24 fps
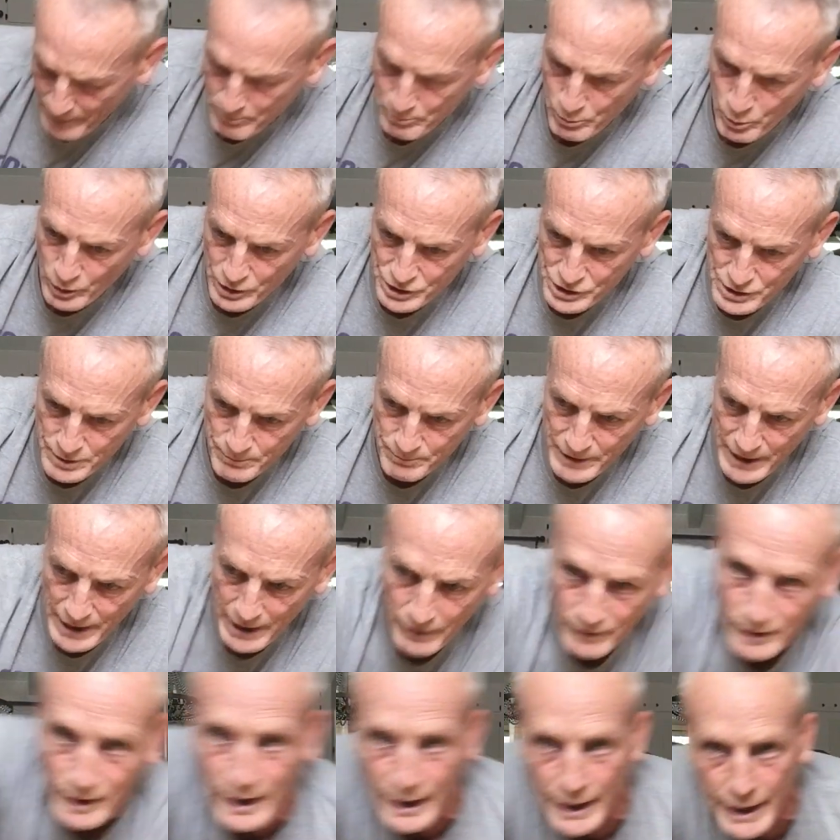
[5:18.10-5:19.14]
I pushed him
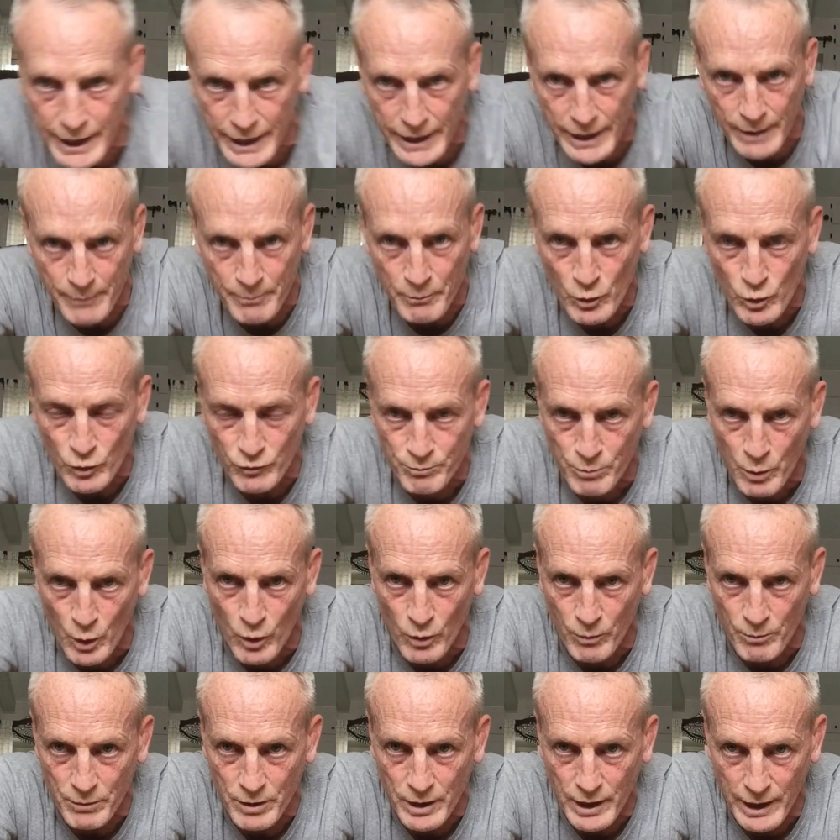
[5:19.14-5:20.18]
down, and I move,
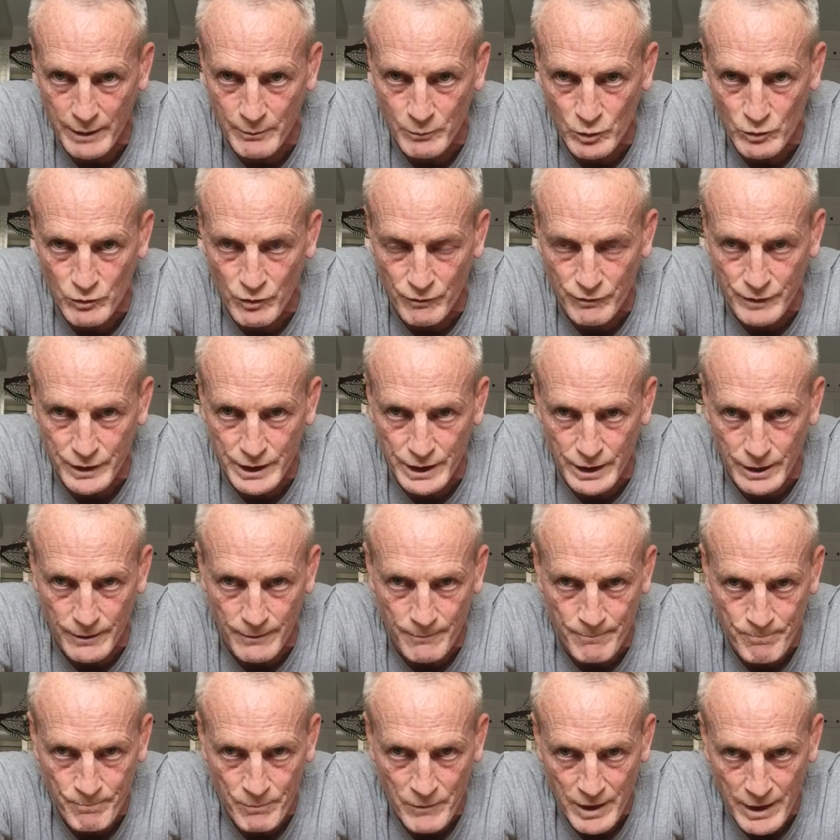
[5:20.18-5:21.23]
boom, I move over here.
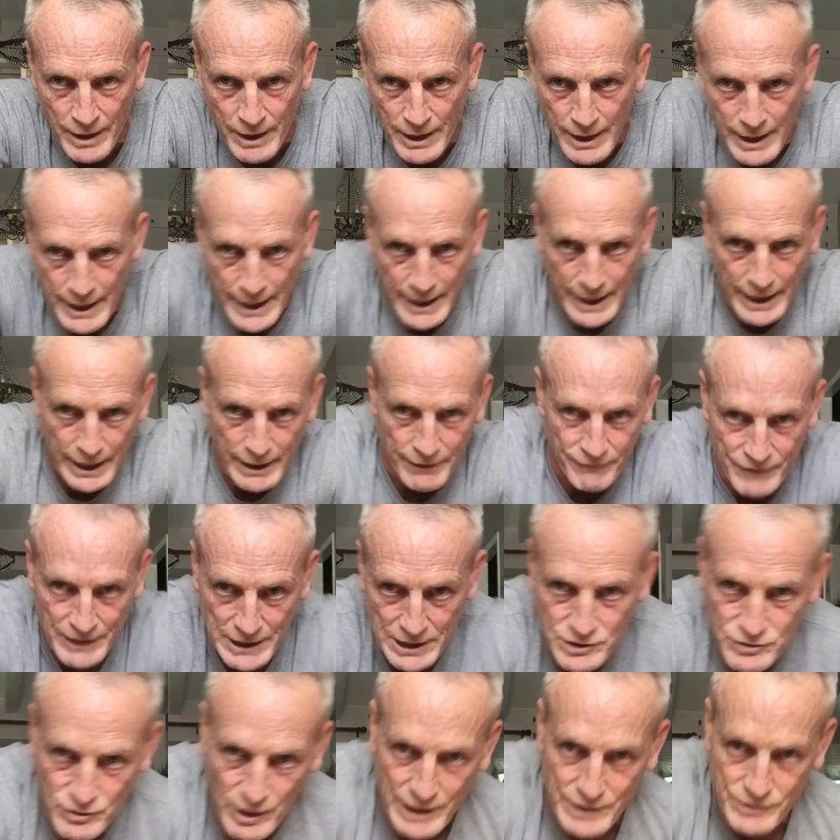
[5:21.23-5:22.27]
If
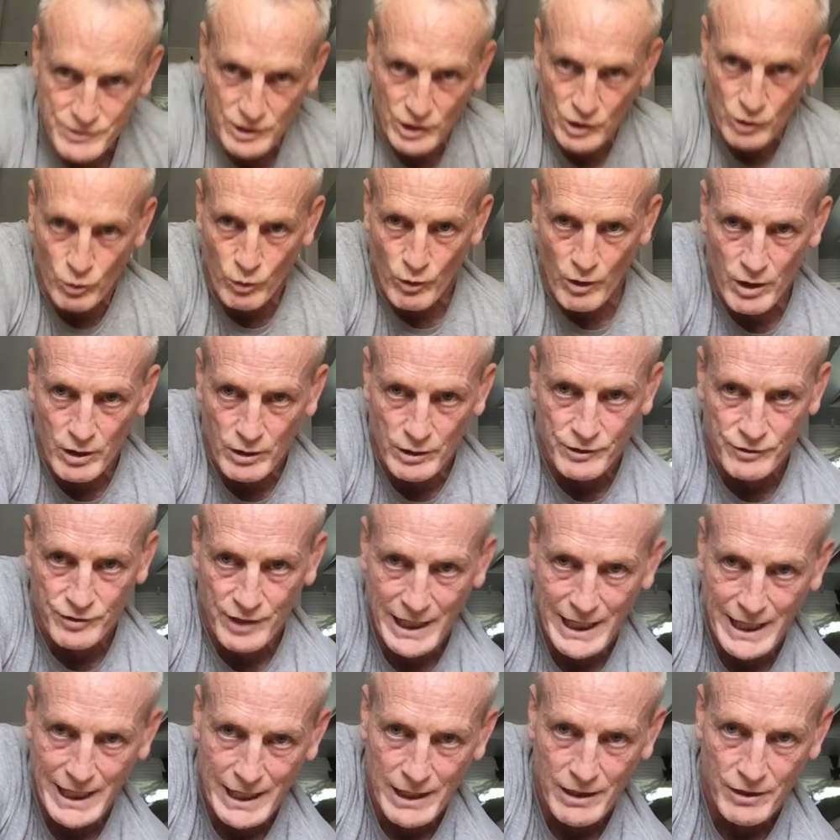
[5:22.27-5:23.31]
he tries to crawl his
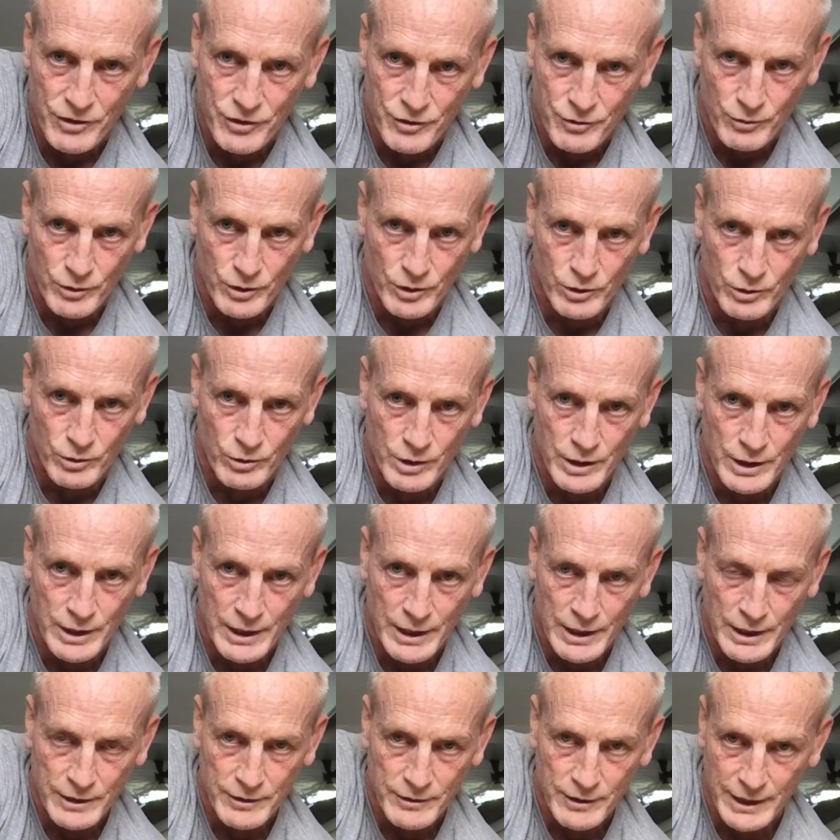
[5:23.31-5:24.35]
hand through
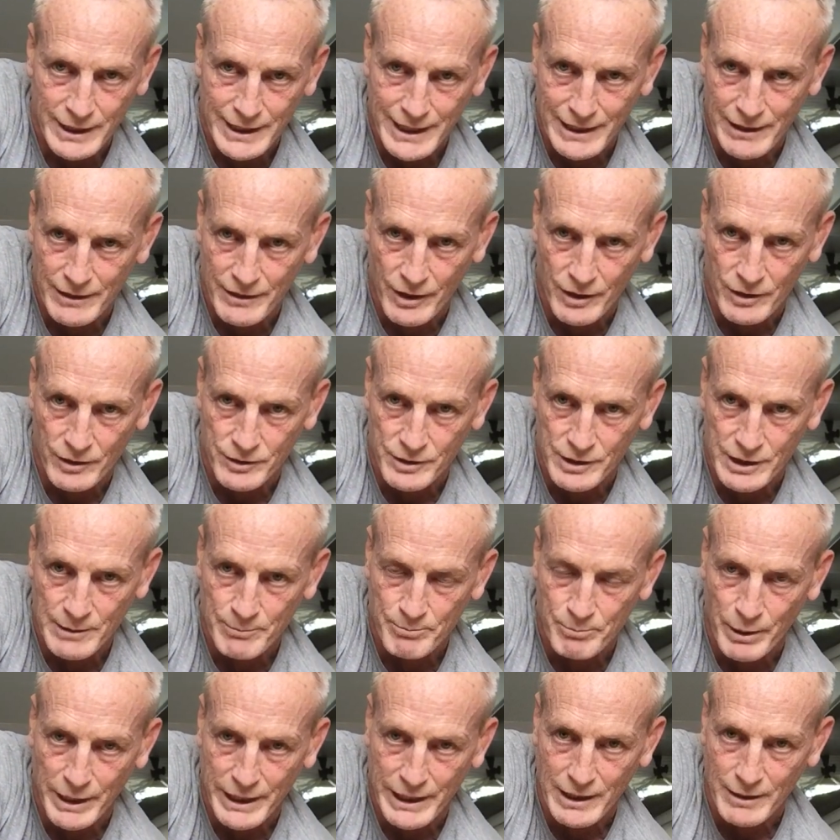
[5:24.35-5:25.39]
to get another
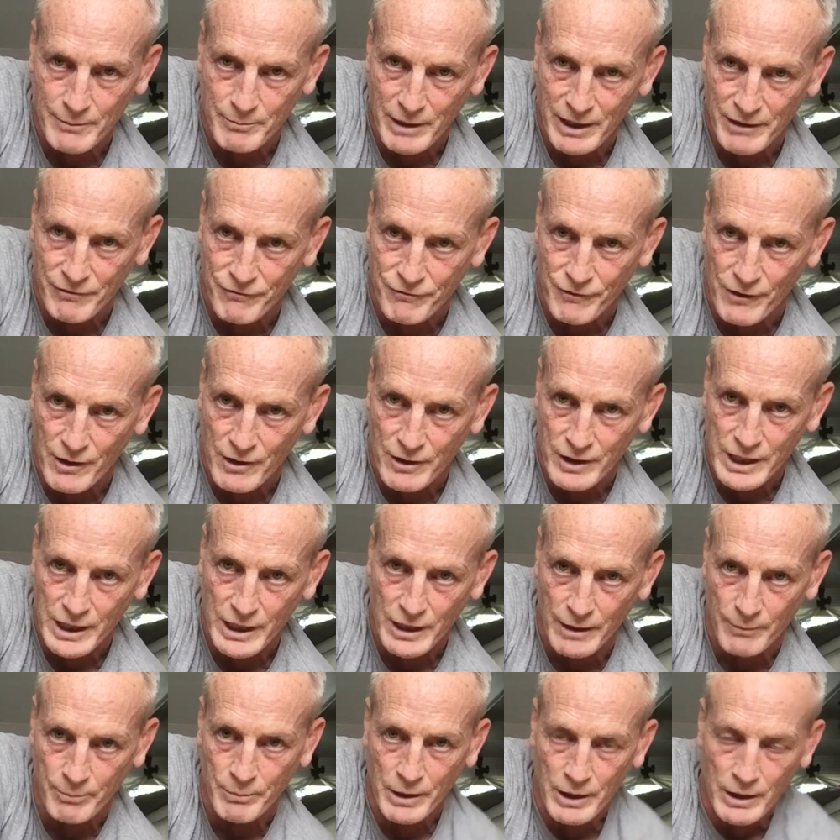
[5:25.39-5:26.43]
deep bite on my far
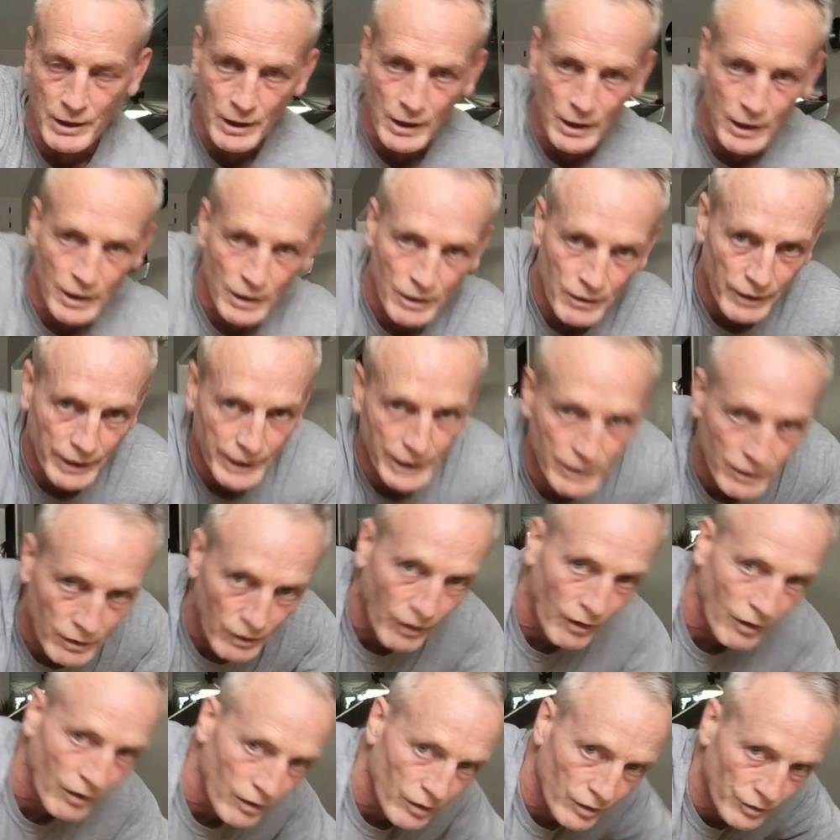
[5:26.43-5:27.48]
hip, right,
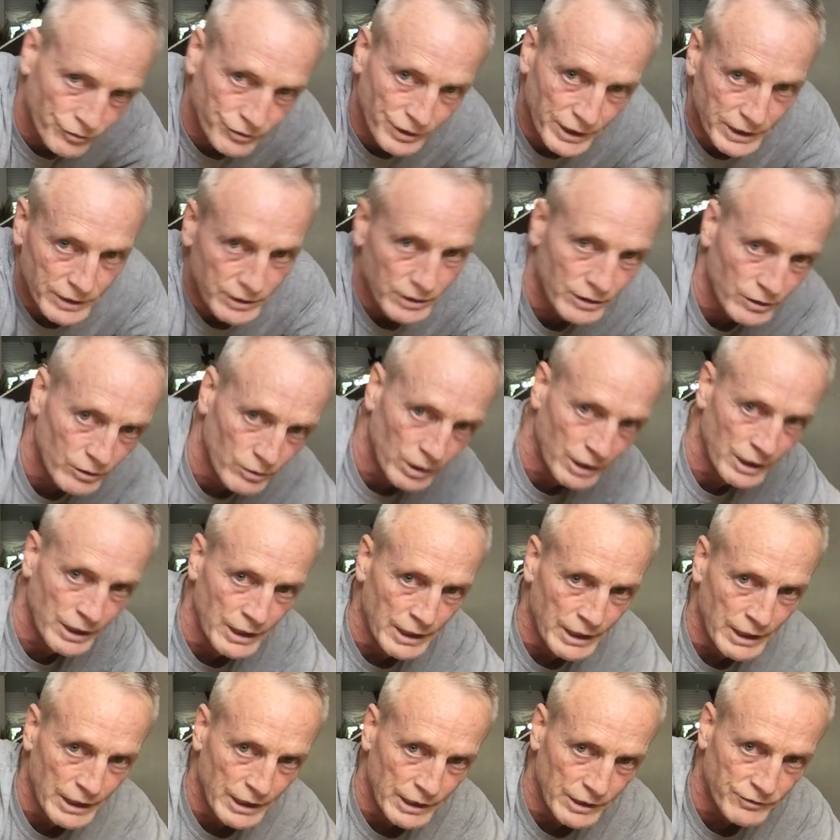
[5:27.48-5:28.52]
all I
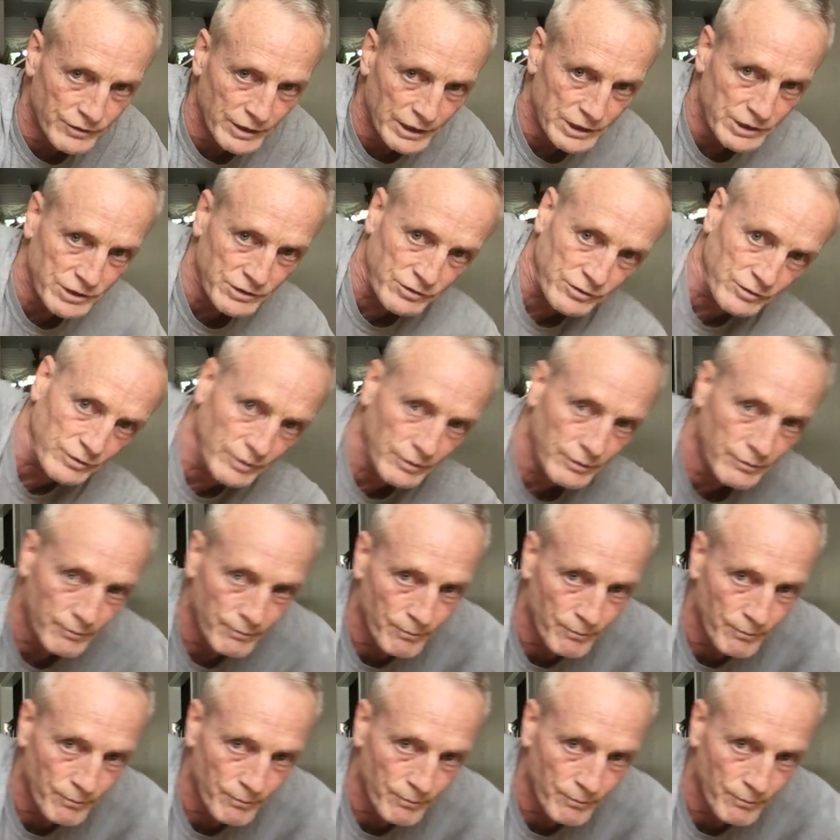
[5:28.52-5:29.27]
do is I just